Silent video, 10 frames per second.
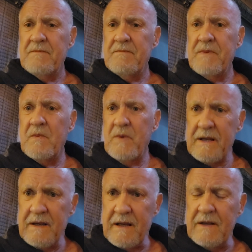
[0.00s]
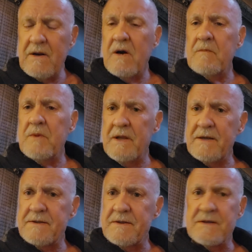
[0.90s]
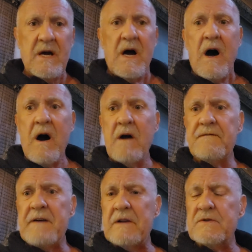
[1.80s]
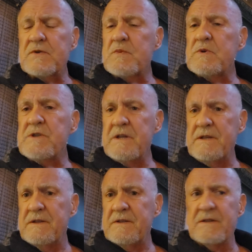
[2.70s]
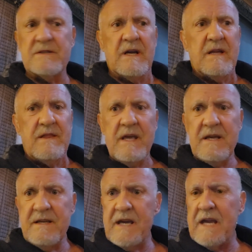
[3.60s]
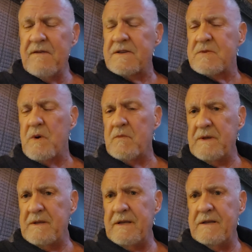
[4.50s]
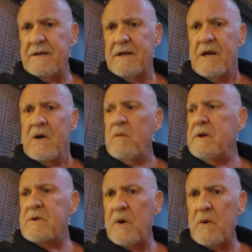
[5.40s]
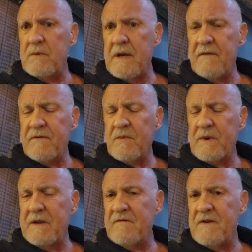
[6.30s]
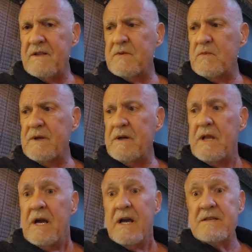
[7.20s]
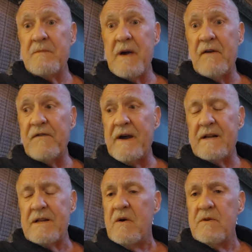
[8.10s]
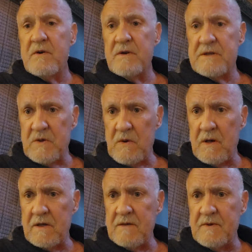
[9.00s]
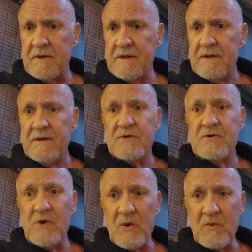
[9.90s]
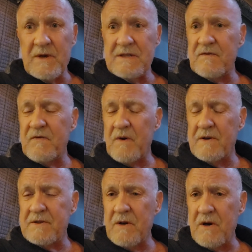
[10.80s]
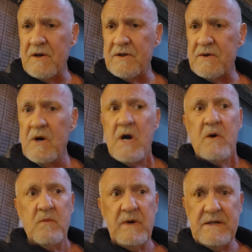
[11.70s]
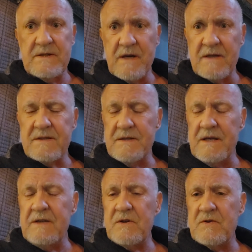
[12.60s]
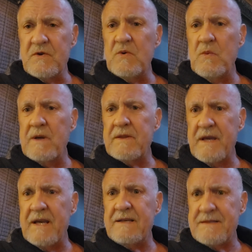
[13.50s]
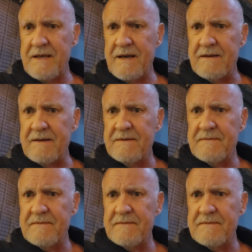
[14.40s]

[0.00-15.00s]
But we need our militias. Our founders were geniuses. They gave us what we needed. We don't have to reinvent the wheel. As a matter of fact, there is no argument. There's no reason for us to argue. We just need to do what they said.